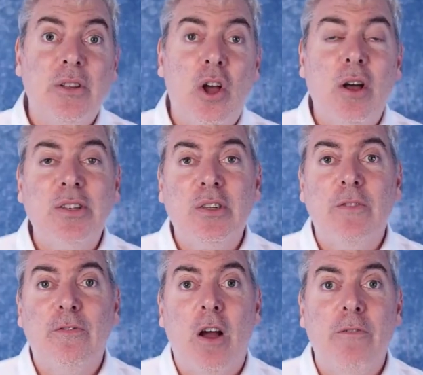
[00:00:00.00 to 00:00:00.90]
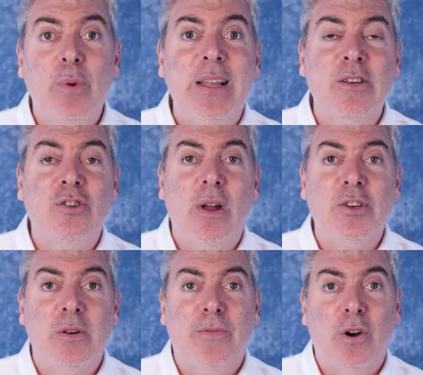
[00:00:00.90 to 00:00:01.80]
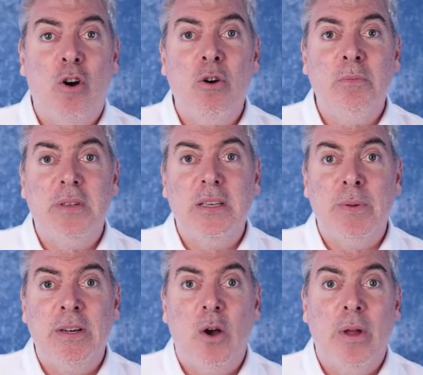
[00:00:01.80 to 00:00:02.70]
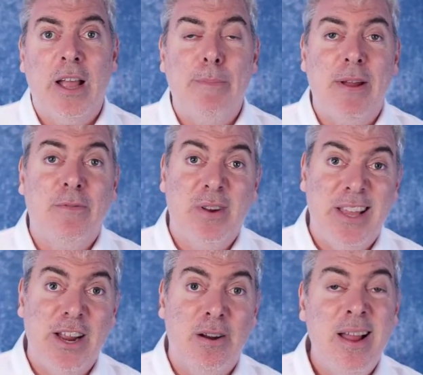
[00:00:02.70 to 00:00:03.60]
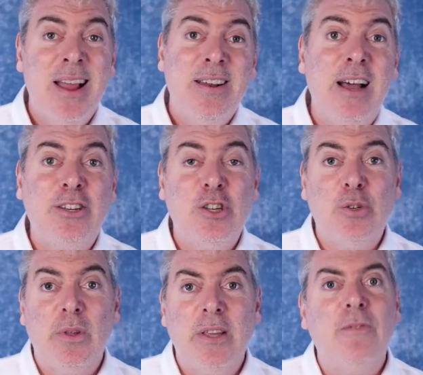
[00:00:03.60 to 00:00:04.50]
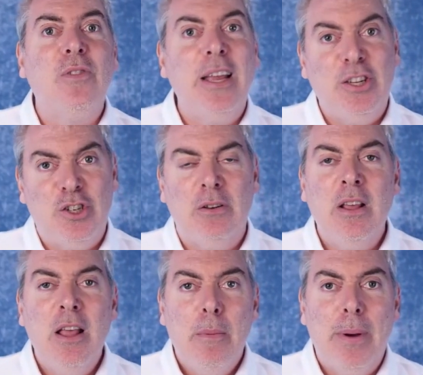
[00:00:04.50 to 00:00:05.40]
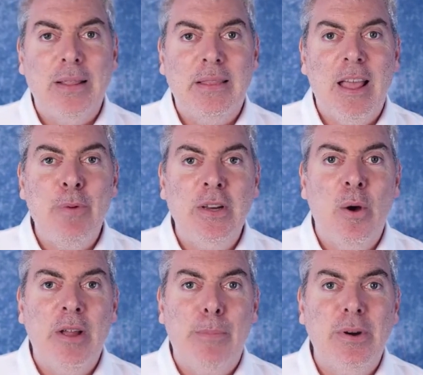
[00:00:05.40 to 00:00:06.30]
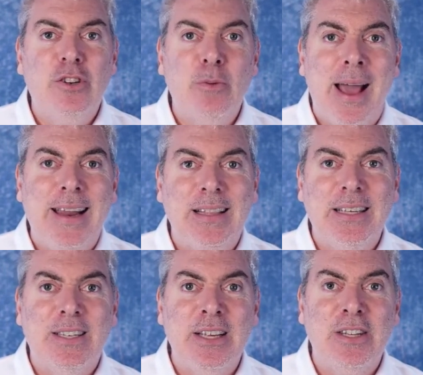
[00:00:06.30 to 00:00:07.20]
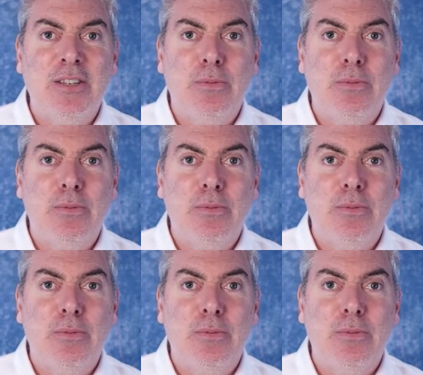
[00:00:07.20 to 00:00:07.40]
Costs of, of reconstruction for homes has been going up every year, not just with inflation, but they've been going up pretty dramatically since